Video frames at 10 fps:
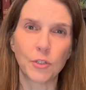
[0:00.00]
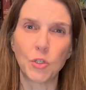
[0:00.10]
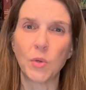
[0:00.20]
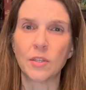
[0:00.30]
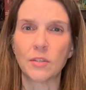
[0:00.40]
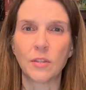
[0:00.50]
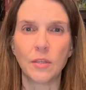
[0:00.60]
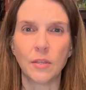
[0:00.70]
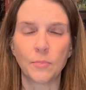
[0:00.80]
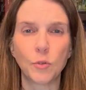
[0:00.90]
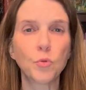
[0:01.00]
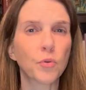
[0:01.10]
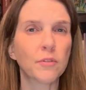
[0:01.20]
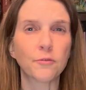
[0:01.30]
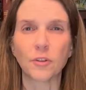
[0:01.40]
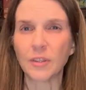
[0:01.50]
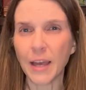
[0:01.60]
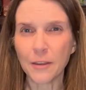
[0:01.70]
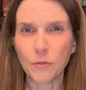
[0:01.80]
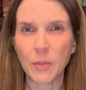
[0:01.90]
to as the blueprint for
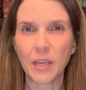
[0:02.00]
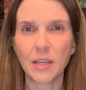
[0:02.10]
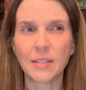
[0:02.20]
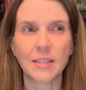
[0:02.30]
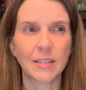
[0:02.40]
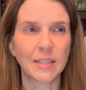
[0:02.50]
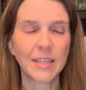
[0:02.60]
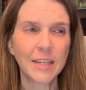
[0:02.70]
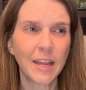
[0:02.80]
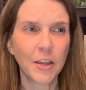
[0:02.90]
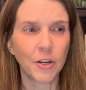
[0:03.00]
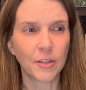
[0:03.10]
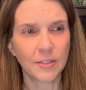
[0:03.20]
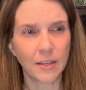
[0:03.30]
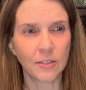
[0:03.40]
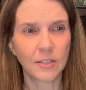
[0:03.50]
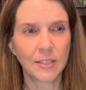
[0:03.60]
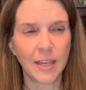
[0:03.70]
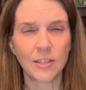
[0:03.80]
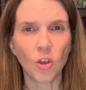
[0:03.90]
life because the DNA in our cells
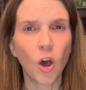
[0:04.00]
contains